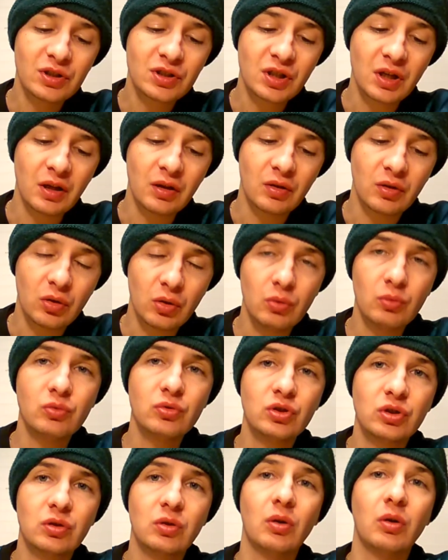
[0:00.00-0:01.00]
going to say 2
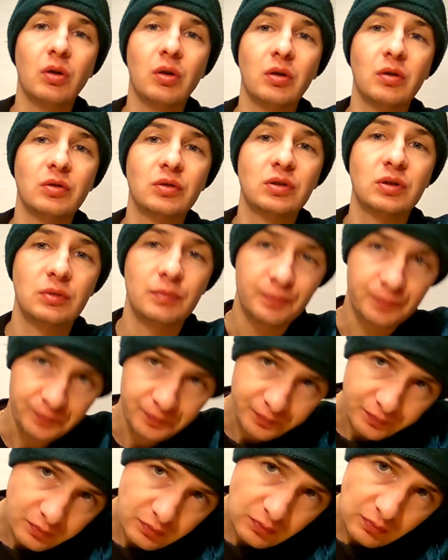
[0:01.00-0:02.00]
stars.
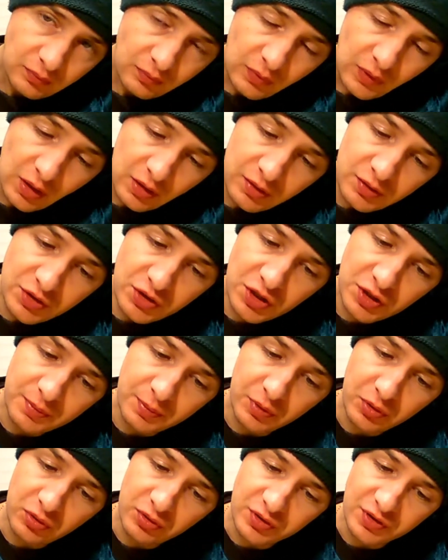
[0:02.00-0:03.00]
Just
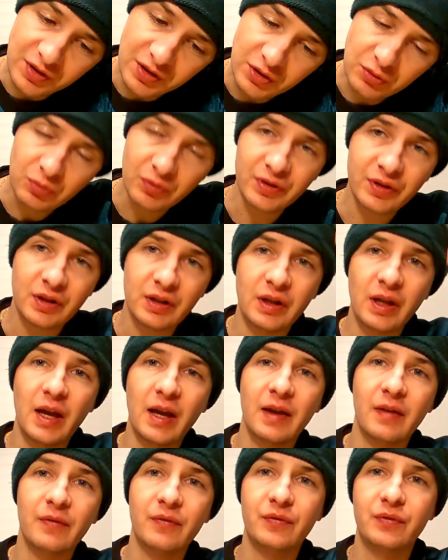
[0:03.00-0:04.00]
because this one didn't
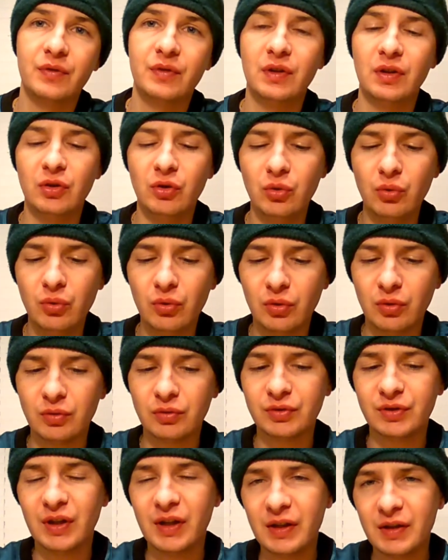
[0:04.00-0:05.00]
have the
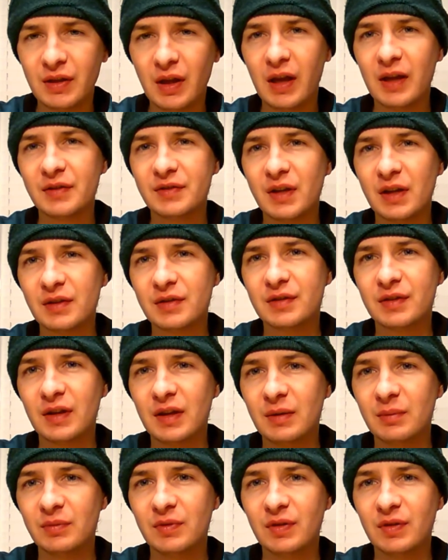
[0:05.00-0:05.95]
noodles and it has that same